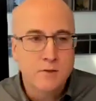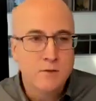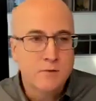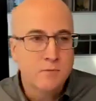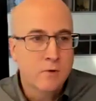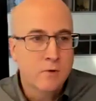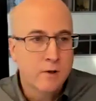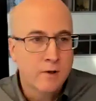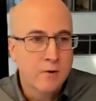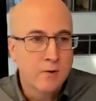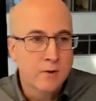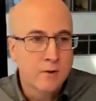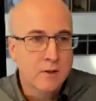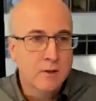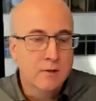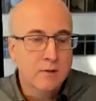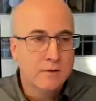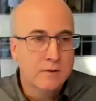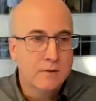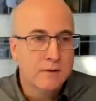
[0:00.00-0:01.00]
just want to go a
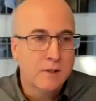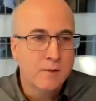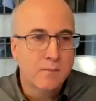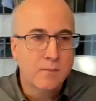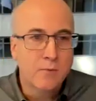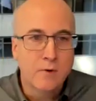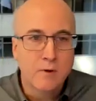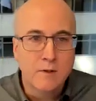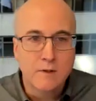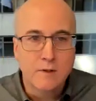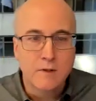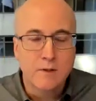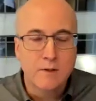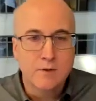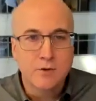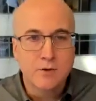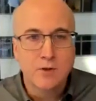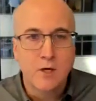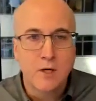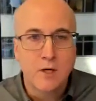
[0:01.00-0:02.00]
little deeper into the
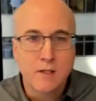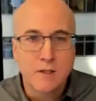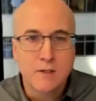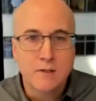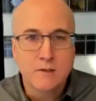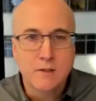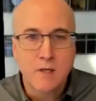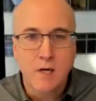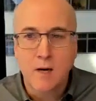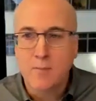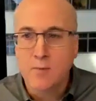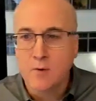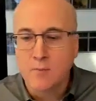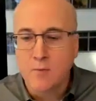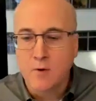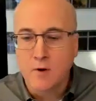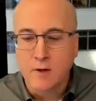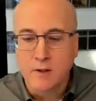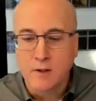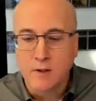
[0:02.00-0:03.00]
Chinese capital
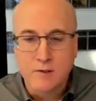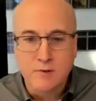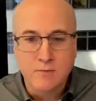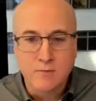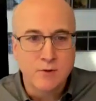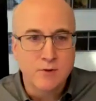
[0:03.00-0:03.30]
markets,